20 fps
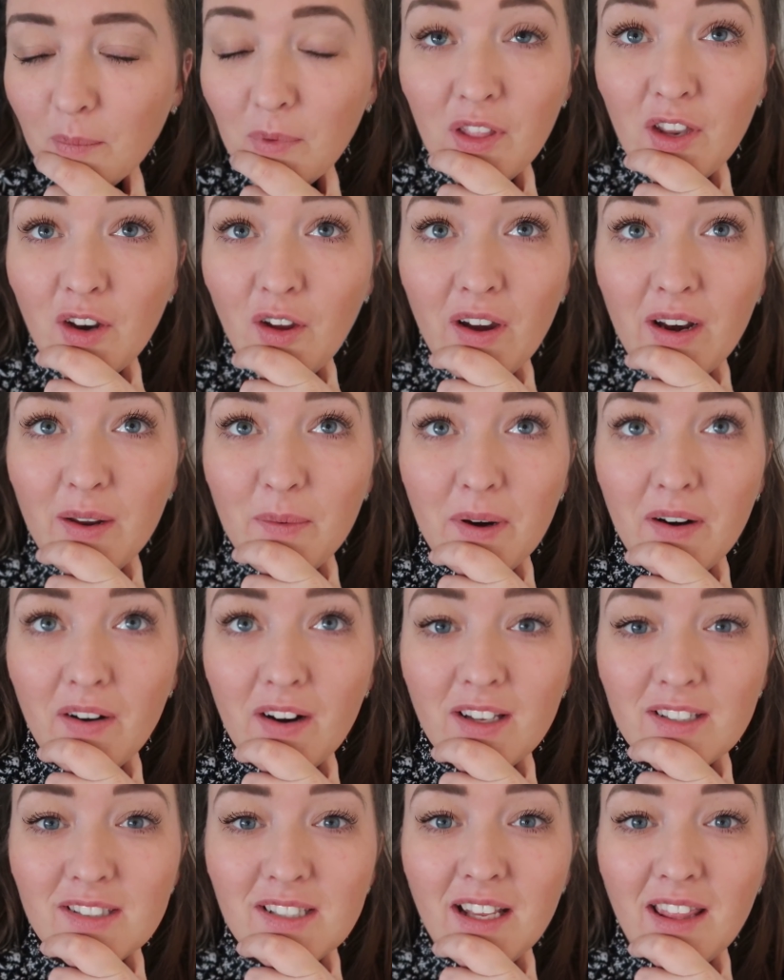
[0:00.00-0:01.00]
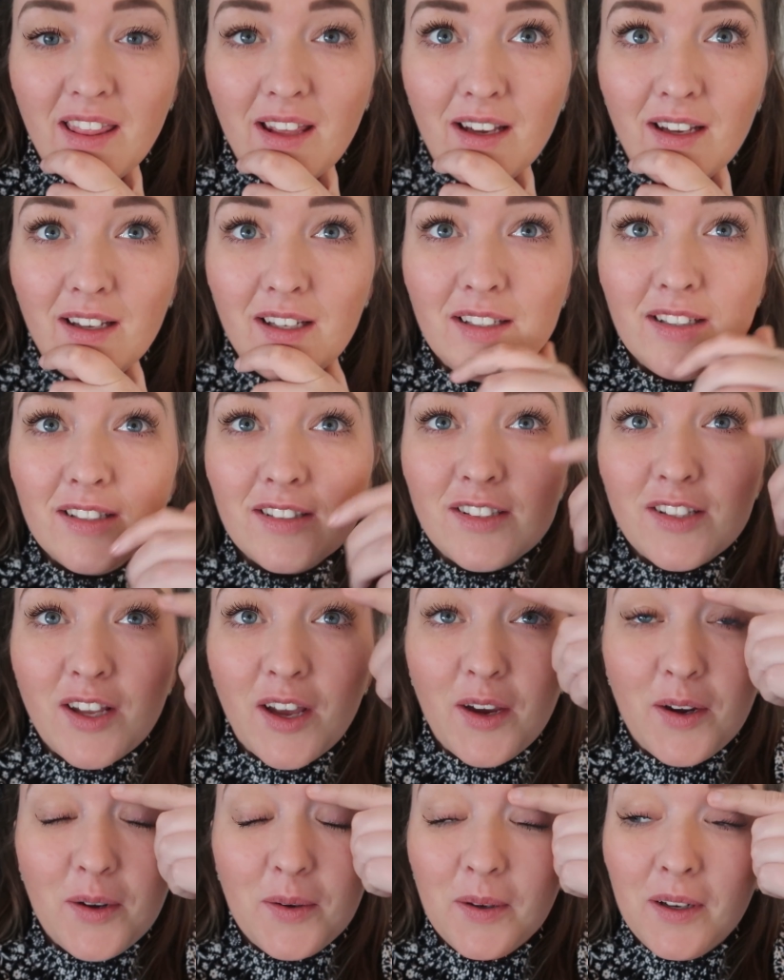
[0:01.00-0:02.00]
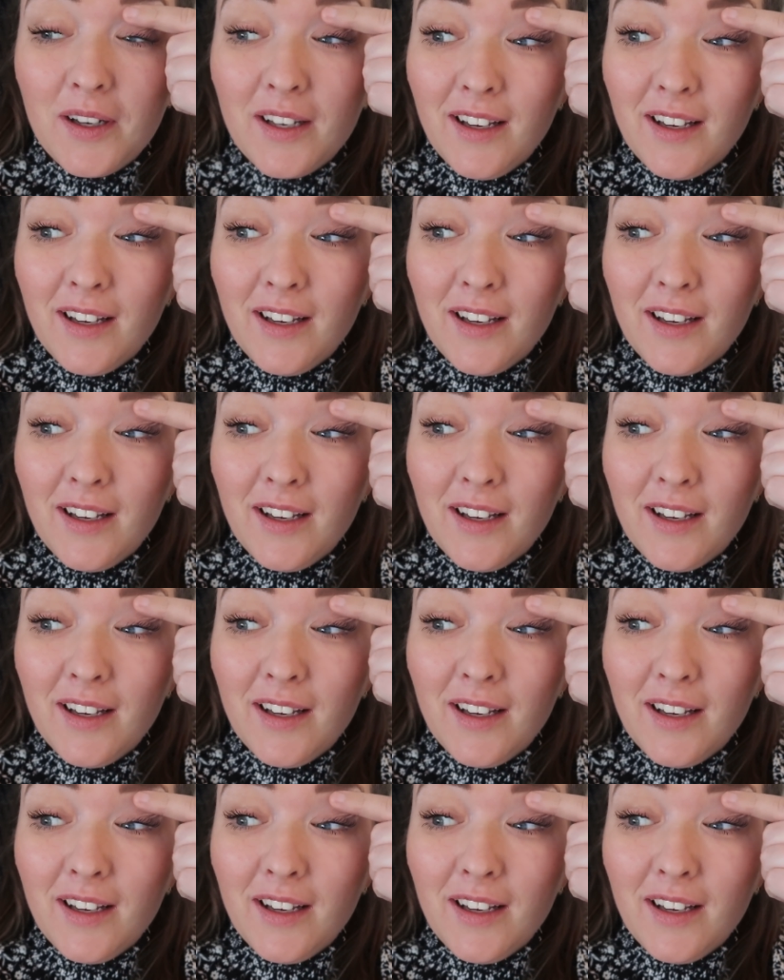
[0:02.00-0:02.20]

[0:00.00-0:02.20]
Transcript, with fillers: but they're not anywhere else either. So,